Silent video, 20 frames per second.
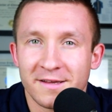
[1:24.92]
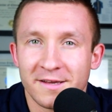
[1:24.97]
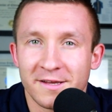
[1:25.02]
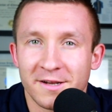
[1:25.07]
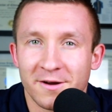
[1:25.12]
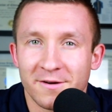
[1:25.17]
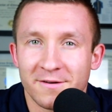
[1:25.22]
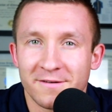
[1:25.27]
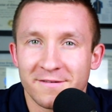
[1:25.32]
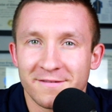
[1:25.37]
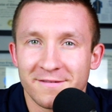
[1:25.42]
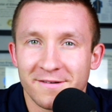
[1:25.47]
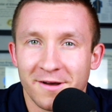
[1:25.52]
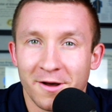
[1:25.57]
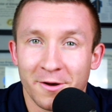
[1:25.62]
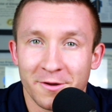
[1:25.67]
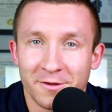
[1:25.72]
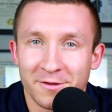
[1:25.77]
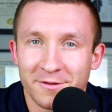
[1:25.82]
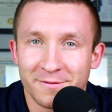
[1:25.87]
You know,
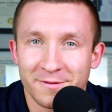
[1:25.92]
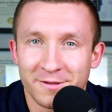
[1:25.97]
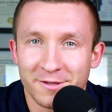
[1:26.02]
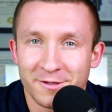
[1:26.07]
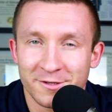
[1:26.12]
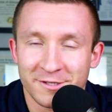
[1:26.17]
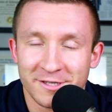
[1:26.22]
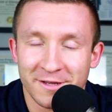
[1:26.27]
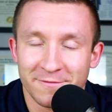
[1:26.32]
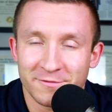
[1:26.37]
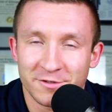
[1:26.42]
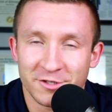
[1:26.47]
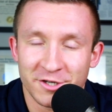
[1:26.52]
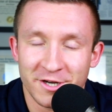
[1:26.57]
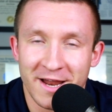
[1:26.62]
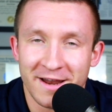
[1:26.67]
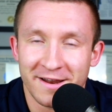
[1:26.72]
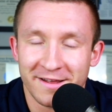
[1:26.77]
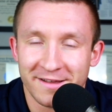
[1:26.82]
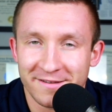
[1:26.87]
oh, you just have
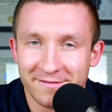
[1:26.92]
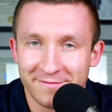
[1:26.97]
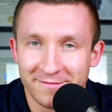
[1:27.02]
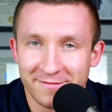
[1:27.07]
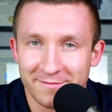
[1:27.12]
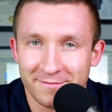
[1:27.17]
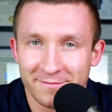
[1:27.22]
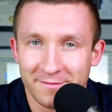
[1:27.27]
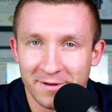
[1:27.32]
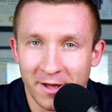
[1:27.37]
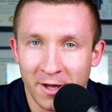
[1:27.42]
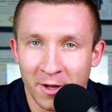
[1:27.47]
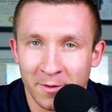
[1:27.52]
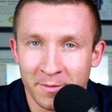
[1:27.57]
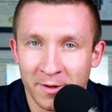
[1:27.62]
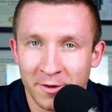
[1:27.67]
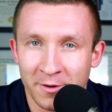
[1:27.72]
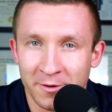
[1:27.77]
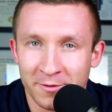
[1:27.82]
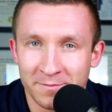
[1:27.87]
genetic
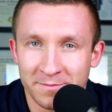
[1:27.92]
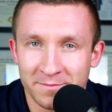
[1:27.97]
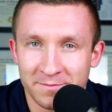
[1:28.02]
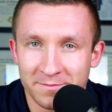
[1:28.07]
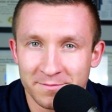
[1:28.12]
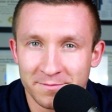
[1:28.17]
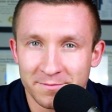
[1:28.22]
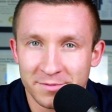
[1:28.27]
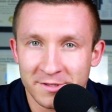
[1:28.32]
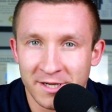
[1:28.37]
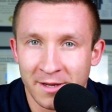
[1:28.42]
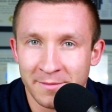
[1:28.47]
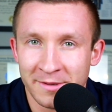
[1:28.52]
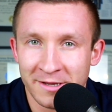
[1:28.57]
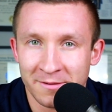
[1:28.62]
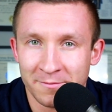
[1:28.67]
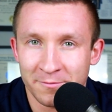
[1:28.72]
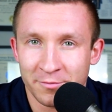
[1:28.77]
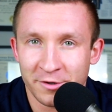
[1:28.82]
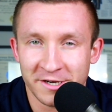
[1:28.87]
elbow
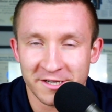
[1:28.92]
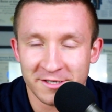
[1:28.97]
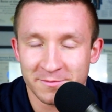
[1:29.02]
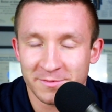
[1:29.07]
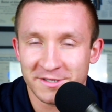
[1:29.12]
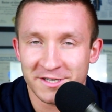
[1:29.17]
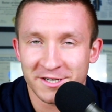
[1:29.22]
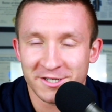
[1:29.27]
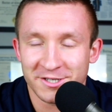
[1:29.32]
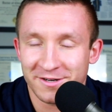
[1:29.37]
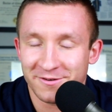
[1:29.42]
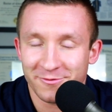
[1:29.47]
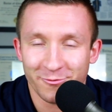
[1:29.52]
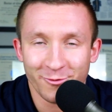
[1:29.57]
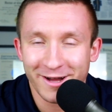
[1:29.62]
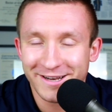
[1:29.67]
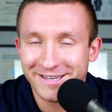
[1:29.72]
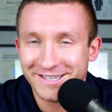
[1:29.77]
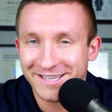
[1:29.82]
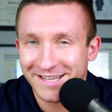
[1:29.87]
stubbing predisposition.
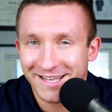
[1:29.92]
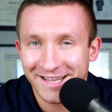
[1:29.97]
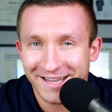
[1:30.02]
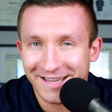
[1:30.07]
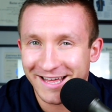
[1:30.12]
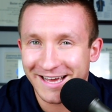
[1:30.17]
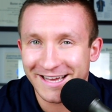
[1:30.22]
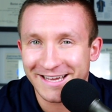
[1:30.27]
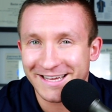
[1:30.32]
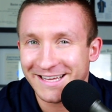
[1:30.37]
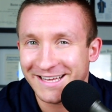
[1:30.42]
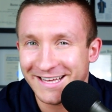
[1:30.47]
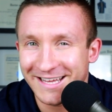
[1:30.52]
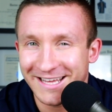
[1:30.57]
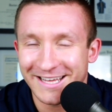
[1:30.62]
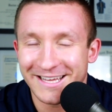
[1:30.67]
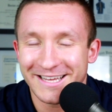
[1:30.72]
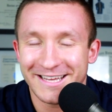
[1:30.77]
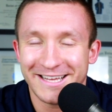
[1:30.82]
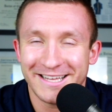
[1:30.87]
What? Like,
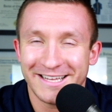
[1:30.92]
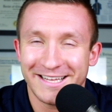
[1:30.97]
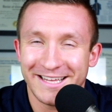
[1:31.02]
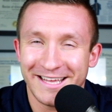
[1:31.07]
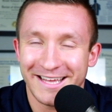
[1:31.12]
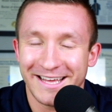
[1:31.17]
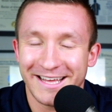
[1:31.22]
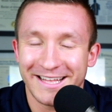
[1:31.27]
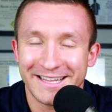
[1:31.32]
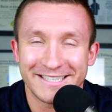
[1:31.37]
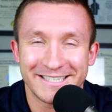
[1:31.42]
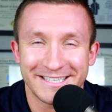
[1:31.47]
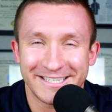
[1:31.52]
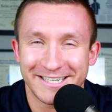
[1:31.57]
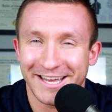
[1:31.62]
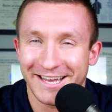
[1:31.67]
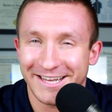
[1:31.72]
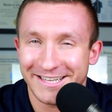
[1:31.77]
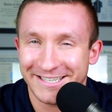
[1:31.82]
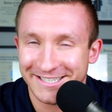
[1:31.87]
it's
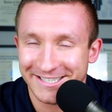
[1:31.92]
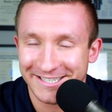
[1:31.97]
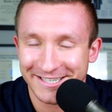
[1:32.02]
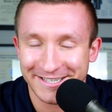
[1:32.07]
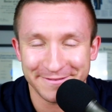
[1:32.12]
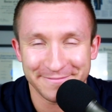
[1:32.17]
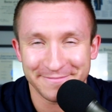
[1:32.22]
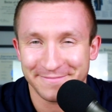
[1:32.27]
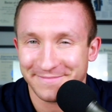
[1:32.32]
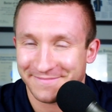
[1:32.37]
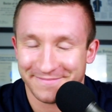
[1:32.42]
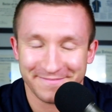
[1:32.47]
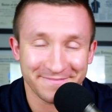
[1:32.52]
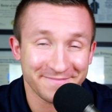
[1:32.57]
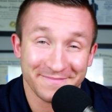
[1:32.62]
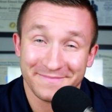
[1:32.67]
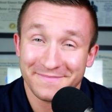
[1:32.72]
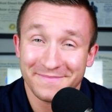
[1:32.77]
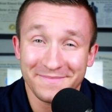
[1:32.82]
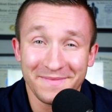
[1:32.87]
just,
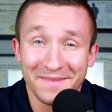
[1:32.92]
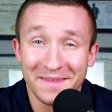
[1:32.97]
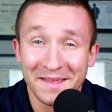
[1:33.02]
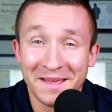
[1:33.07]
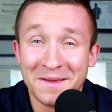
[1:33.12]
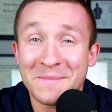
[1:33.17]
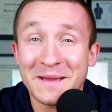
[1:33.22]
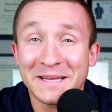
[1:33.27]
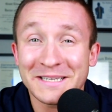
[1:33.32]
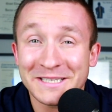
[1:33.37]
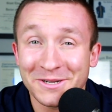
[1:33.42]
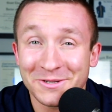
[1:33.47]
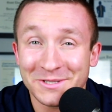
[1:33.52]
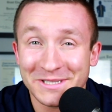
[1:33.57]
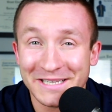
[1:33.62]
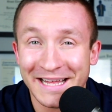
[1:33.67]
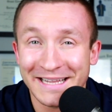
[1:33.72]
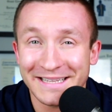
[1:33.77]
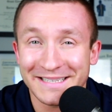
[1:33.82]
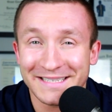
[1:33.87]
it makes no
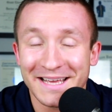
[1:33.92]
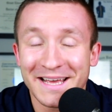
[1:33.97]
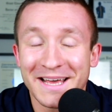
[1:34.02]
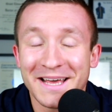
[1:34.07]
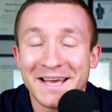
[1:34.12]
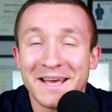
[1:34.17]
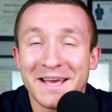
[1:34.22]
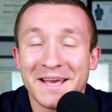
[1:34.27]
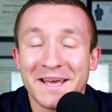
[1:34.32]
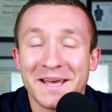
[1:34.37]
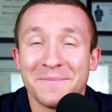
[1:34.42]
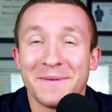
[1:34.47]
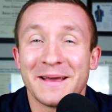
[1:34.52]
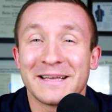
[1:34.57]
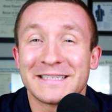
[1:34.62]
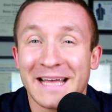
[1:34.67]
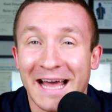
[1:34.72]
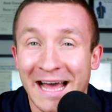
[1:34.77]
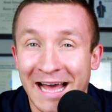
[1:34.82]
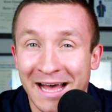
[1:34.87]
sense. It
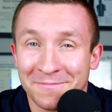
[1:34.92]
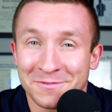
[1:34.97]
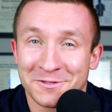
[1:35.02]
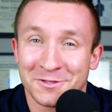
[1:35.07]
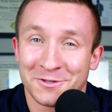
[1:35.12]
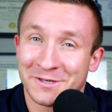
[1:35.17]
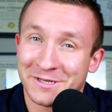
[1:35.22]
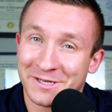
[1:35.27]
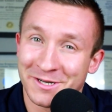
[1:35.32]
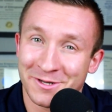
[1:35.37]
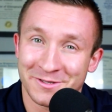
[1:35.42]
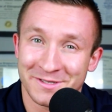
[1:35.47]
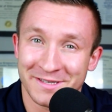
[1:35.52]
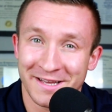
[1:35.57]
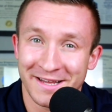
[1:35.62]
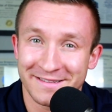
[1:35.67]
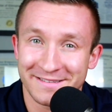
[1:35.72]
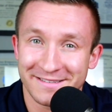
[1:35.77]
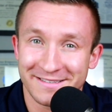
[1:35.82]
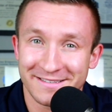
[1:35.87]
makes absolutely no
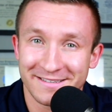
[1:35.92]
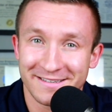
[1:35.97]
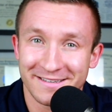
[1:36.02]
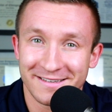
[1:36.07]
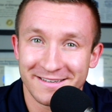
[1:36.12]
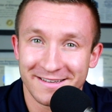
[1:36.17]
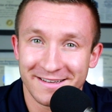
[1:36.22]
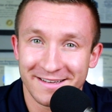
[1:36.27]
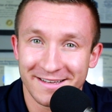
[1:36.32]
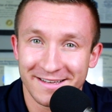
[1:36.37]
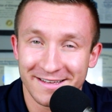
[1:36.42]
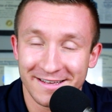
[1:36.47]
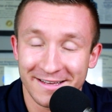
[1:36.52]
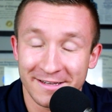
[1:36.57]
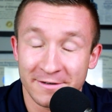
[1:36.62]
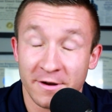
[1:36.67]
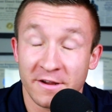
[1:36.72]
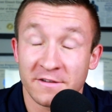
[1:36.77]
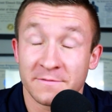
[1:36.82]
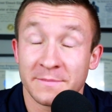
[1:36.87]
sense.
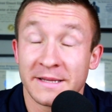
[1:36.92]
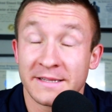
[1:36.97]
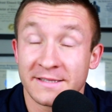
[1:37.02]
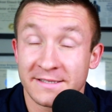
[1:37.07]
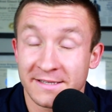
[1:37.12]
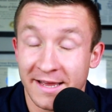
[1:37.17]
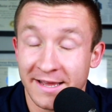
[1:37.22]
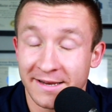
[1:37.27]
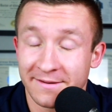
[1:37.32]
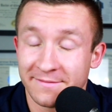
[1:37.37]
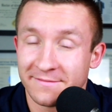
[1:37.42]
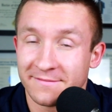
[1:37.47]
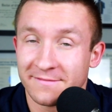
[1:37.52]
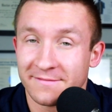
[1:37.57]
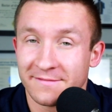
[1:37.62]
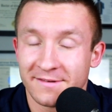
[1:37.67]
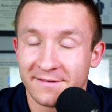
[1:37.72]
It drives me insane.